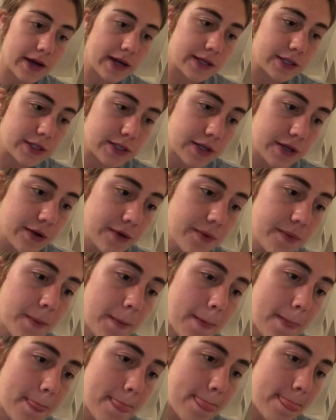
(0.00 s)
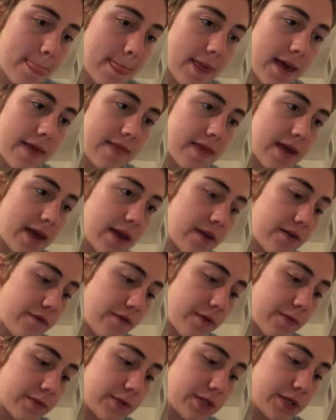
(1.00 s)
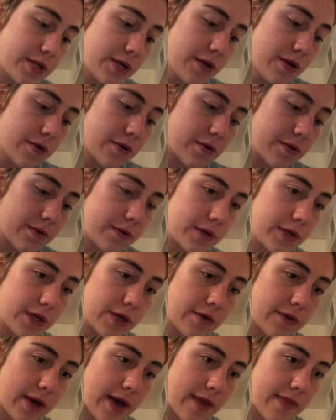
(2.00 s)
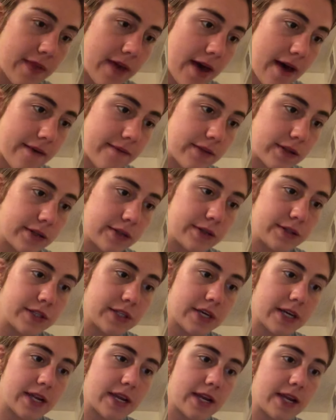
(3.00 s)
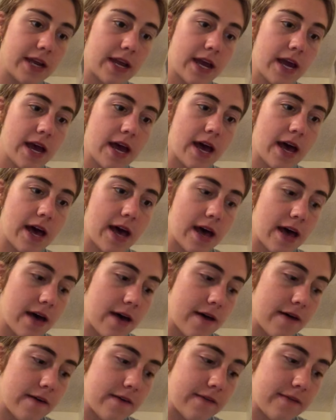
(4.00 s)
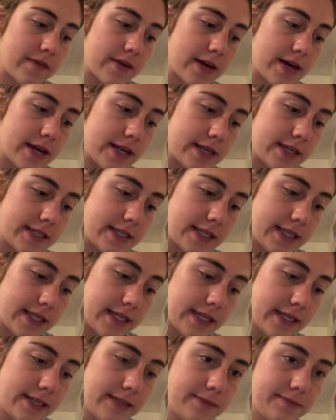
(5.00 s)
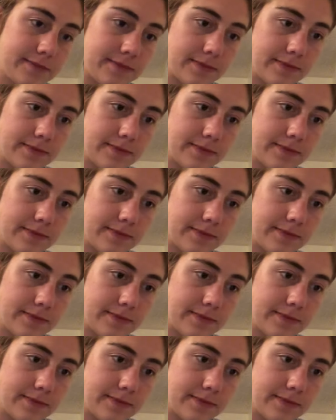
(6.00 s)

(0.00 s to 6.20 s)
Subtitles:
Okay, 2, and then from 2 you get the evolution of D.